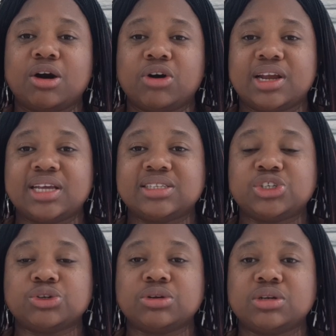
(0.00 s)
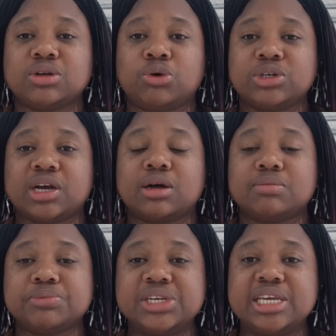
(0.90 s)
organization or the
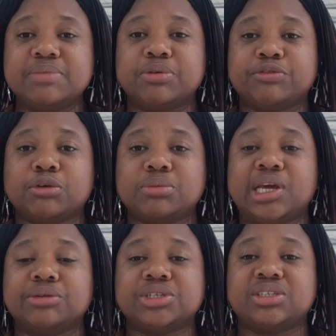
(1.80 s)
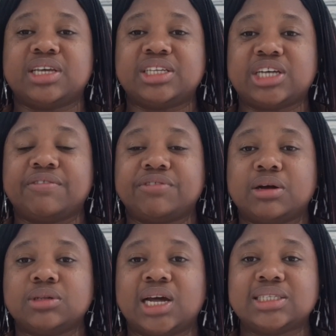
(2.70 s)
company performed their research and
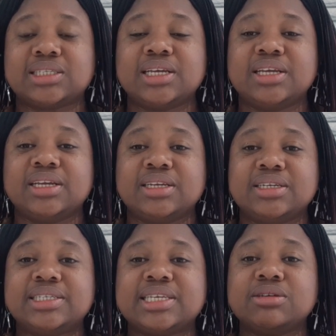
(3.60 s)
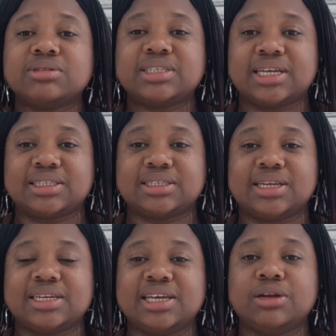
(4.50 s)
found that the skill set
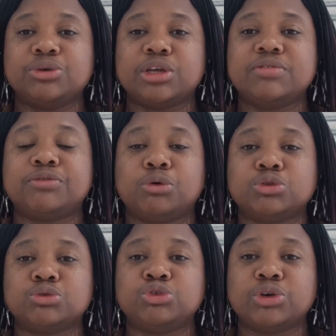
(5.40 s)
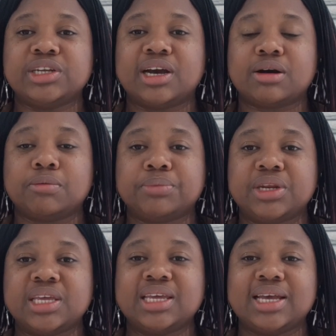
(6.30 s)
that they are looking for to join that
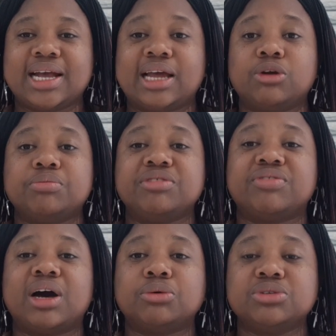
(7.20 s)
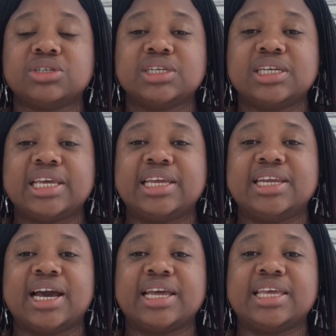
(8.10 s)
company cannot be found in
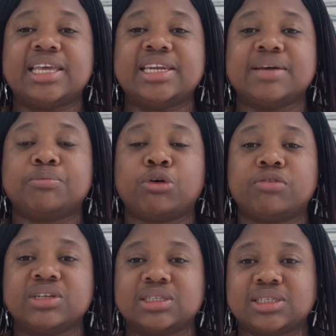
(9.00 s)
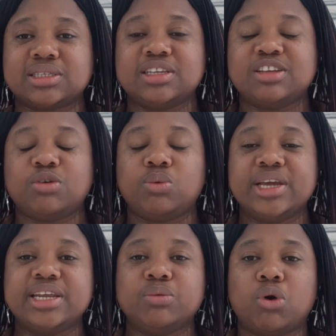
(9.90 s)
their province
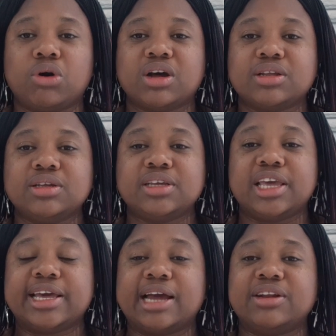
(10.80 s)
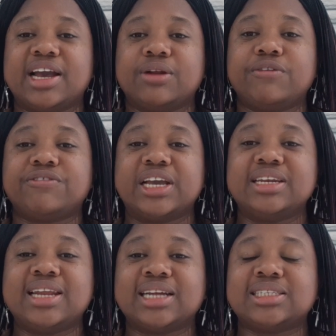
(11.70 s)
where they work. They cannot
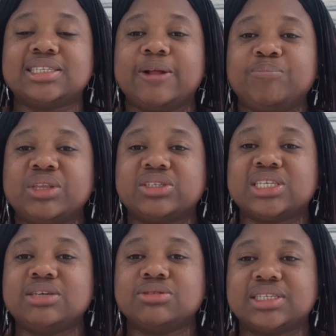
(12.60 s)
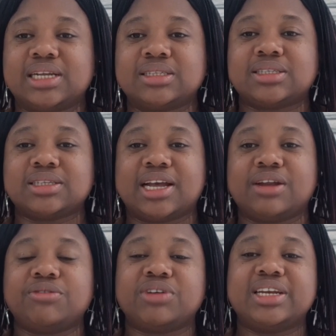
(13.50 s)
find that skill set. They
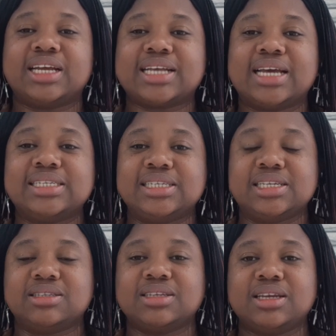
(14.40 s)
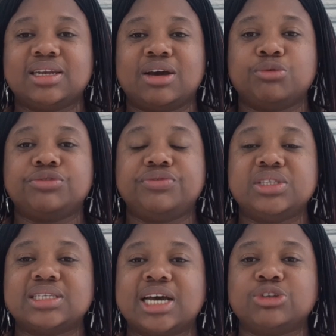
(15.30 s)
cannot find that candidate that would
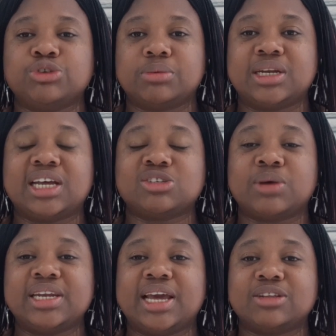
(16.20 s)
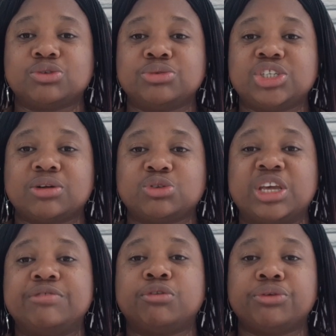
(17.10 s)
fit that job, and that's why they had to reach out to
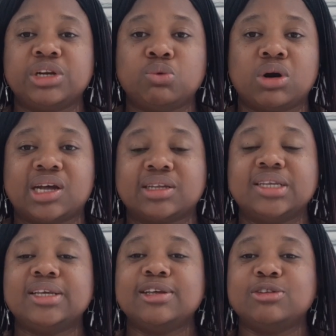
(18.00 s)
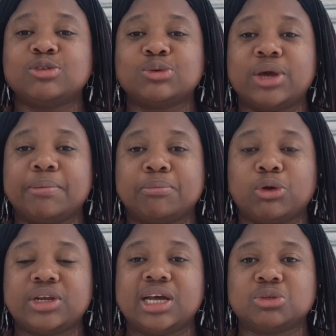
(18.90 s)
a foreign worker to
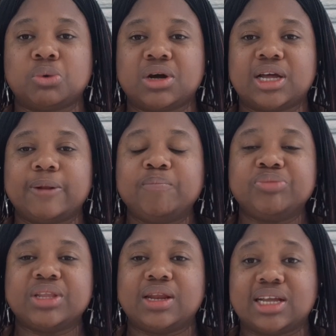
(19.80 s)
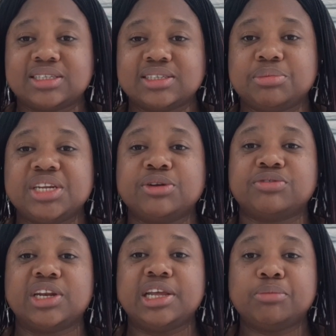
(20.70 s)
employ that worker. That is the meaning
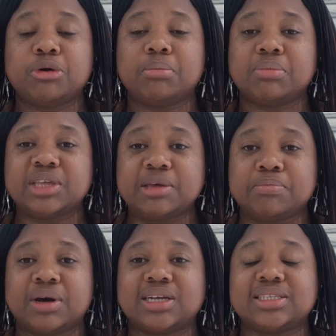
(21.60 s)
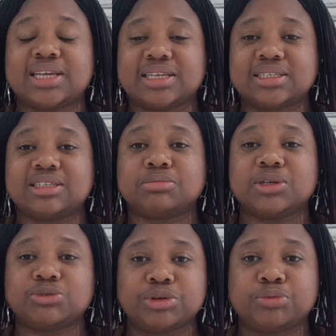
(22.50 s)
of a labor impact
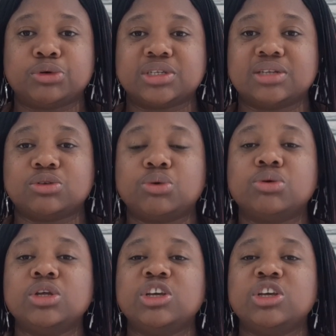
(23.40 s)
assessment report. And so